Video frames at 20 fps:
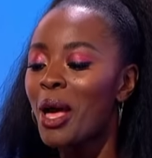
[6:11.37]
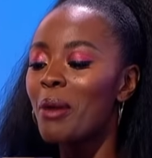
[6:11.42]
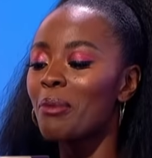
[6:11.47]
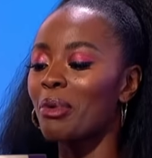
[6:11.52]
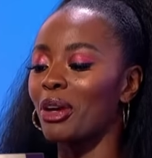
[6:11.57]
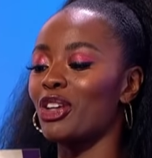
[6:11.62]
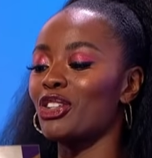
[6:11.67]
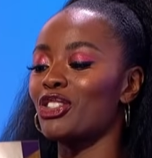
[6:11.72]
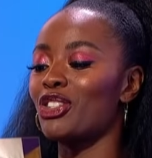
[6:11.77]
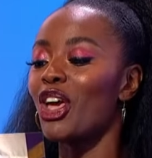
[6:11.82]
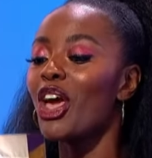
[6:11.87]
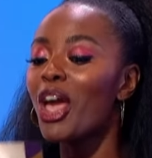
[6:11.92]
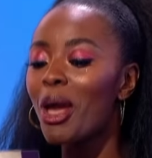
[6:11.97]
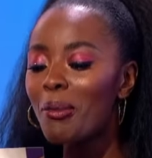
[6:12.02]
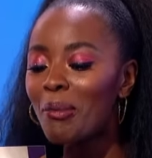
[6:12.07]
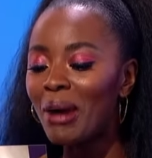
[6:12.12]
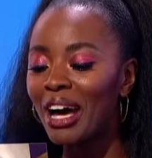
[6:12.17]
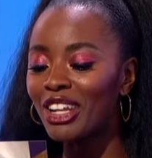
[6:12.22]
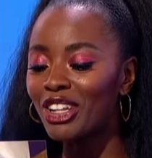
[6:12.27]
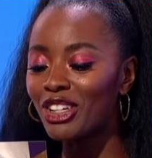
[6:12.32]
because
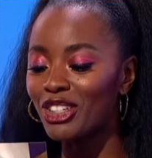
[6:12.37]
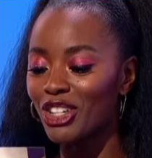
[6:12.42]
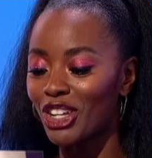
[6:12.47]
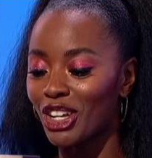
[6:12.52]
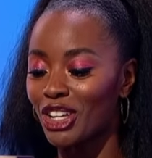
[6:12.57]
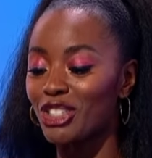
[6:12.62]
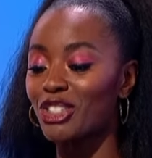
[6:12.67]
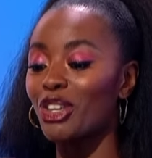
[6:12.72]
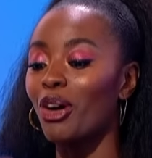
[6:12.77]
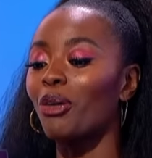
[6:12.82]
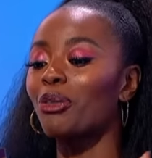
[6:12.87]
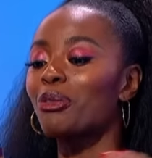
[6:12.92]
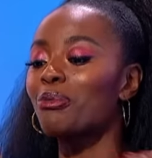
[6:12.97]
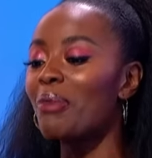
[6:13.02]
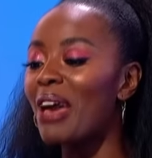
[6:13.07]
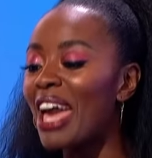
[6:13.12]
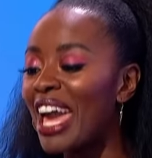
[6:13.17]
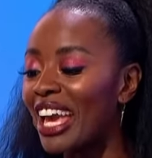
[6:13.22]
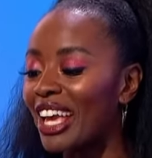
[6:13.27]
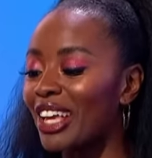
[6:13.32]
her manager told
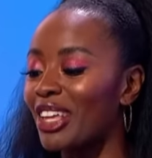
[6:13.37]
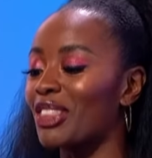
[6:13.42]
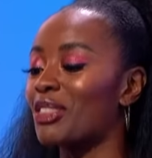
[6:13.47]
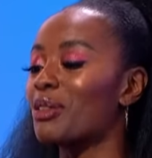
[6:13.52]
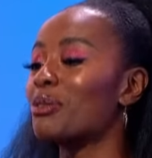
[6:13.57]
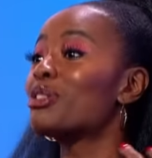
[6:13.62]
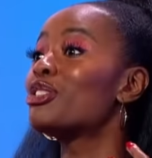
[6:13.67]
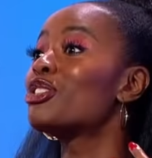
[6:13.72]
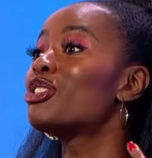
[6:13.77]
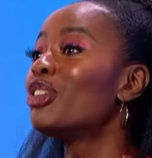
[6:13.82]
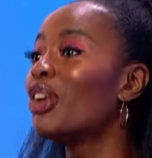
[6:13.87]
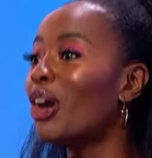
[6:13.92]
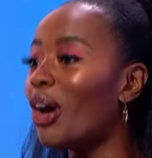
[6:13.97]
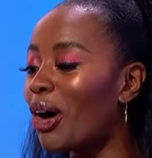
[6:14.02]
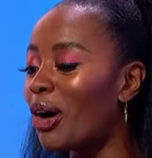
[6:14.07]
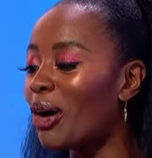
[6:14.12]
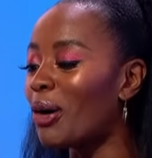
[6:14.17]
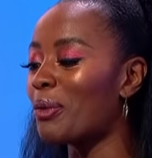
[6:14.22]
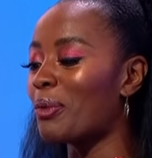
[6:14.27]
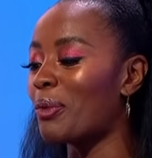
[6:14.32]
me there was
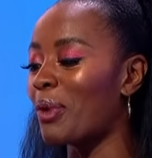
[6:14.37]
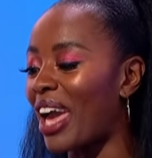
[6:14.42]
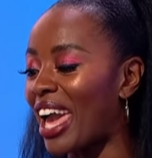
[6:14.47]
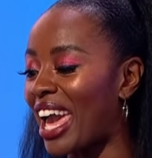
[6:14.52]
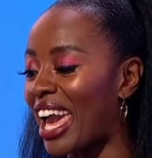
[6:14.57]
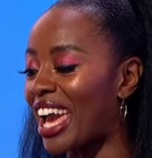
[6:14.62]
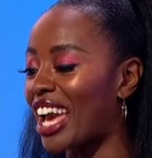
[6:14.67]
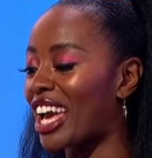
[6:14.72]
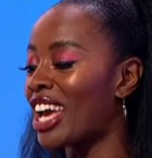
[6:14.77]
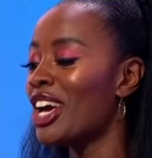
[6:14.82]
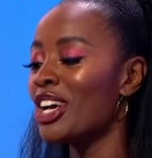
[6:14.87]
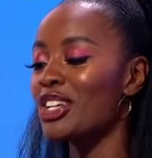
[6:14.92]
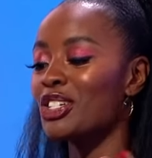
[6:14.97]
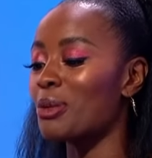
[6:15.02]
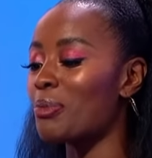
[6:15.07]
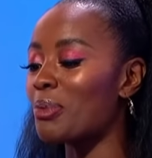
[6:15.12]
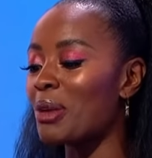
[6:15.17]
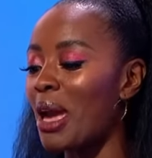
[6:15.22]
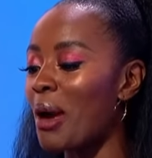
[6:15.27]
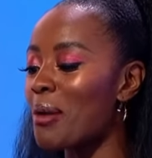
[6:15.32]
no way
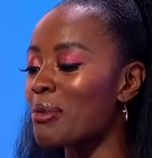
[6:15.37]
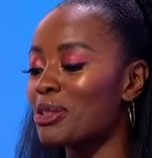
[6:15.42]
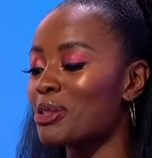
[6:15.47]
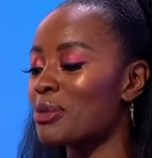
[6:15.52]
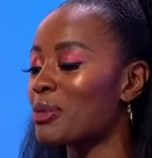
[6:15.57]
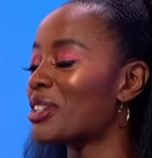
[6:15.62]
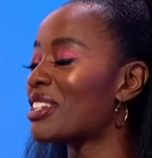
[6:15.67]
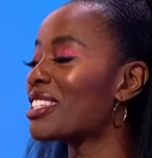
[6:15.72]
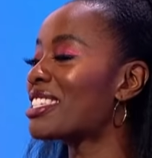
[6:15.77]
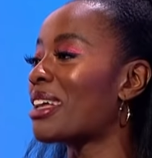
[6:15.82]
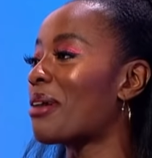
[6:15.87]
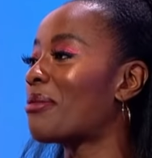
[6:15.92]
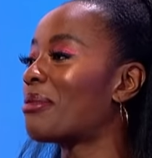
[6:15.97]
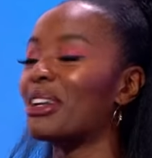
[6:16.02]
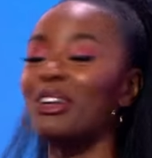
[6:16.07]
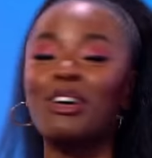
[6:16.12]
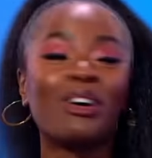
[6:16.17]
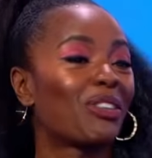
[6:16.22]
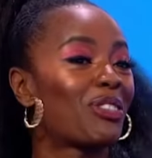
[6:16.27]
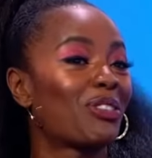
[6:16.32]
she'd be able to understand my
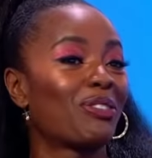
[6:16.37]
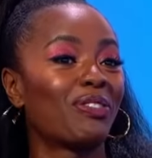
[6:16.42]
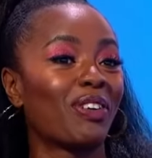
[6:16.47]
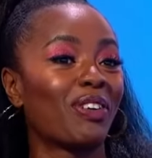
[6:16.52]
northern